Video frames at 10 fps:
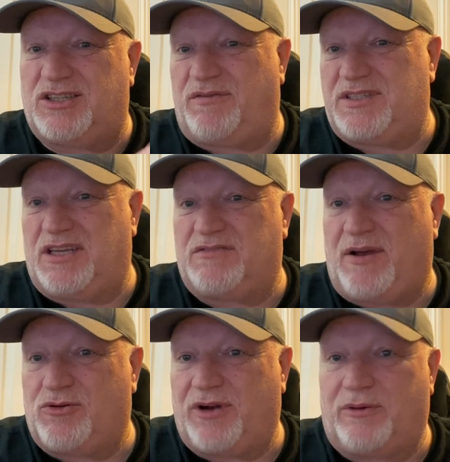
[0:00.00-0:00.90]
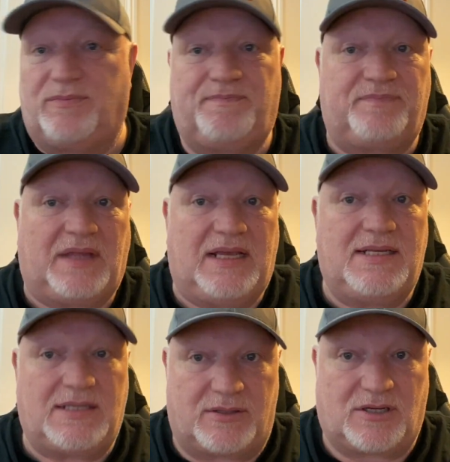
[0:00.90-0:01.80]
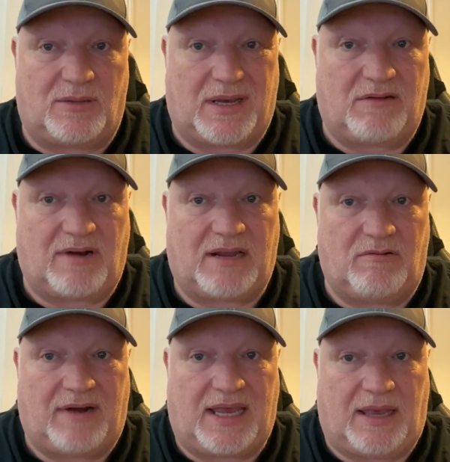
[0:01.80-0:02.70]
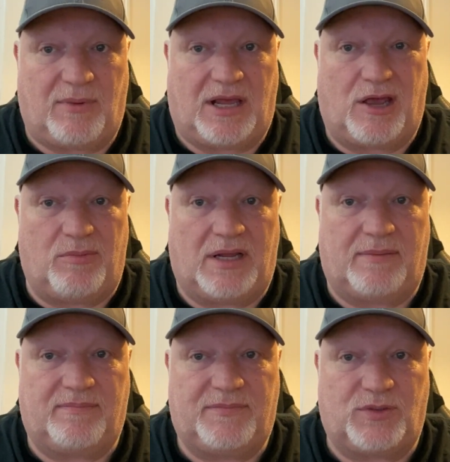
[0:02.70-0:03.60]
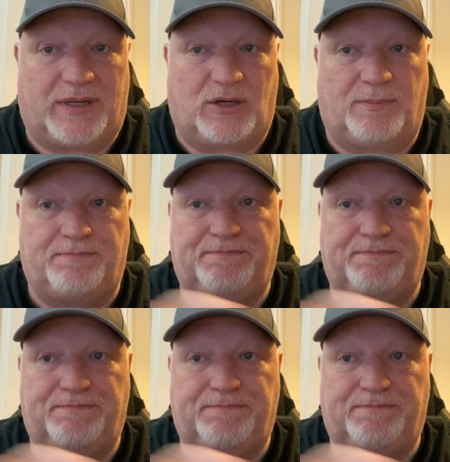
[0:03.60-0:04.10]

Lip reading: Velcro. So it's going to make a racket when I open it. So hang on.